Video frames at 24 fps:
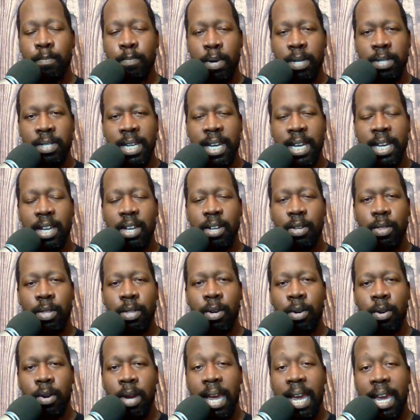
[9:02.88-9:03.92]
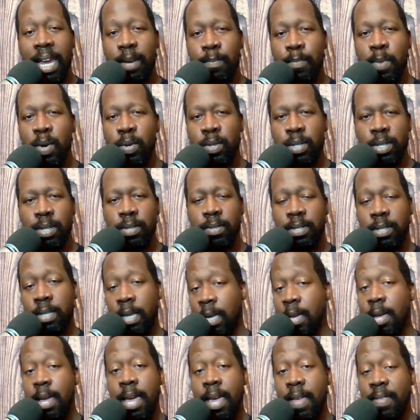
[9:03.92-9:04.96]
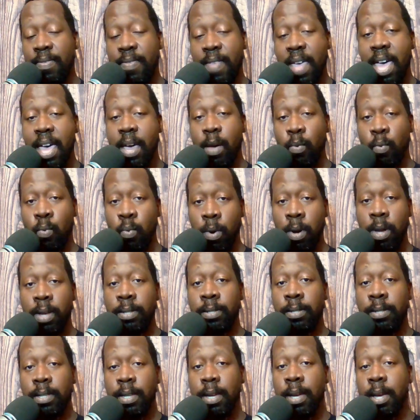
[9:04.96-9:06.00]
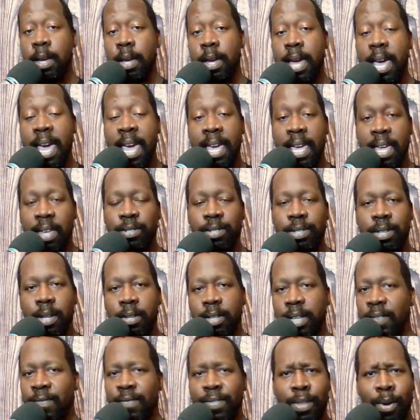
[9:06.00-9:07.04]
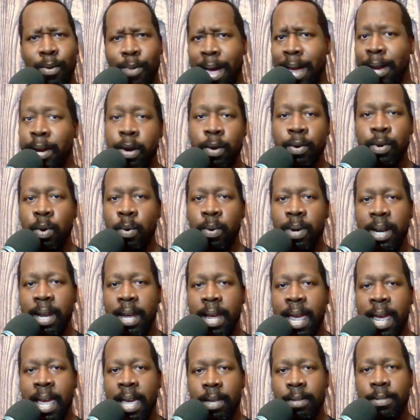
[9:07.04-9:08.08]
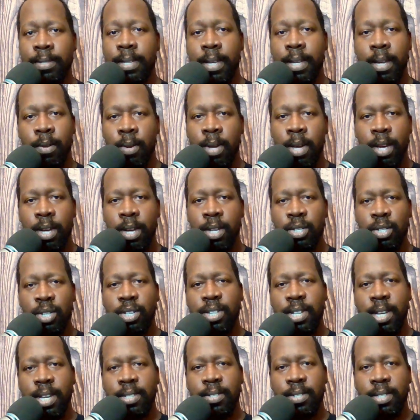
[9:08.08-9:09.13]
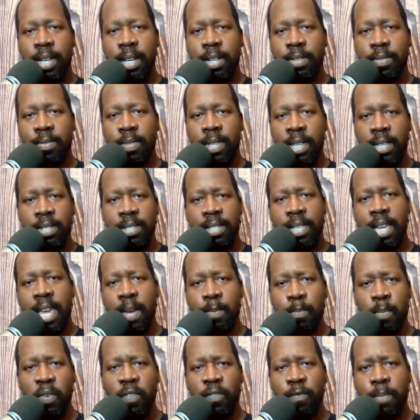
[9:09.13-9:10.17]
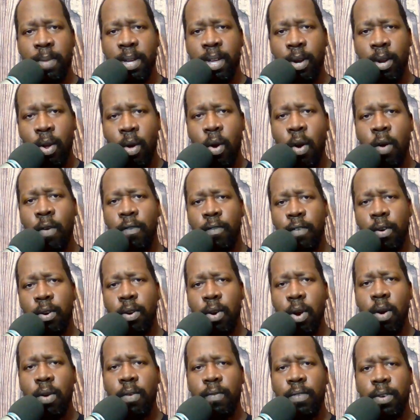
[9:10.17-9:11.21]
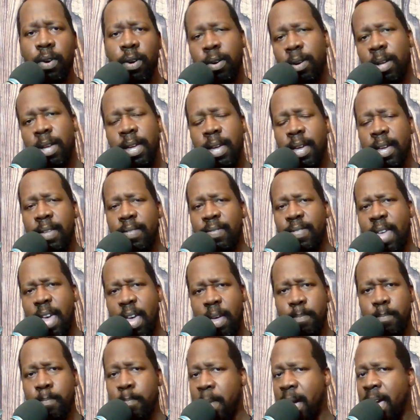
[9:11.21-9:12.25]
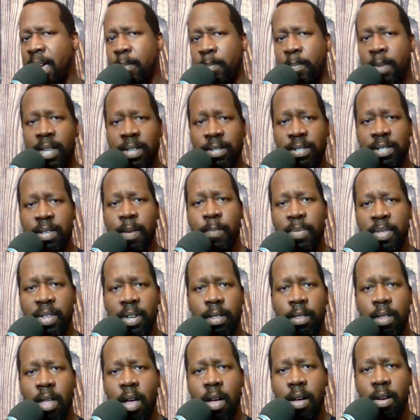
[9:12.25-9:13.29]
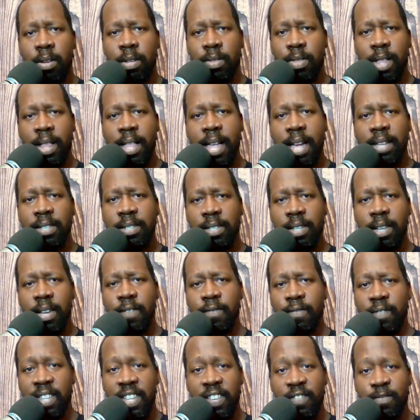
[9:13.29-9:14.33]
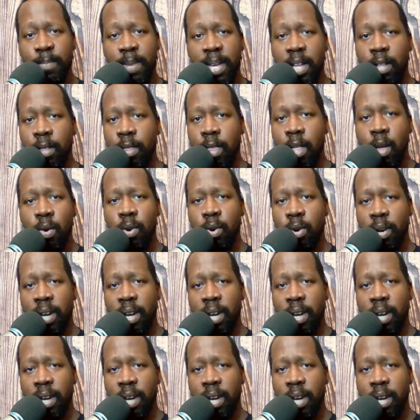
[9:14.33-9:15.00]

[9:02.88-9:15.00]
particular hand motions that was ASL, even though I don't know any ASL. She just did the same movement over and over. That might mean something along the lines of leave me alone or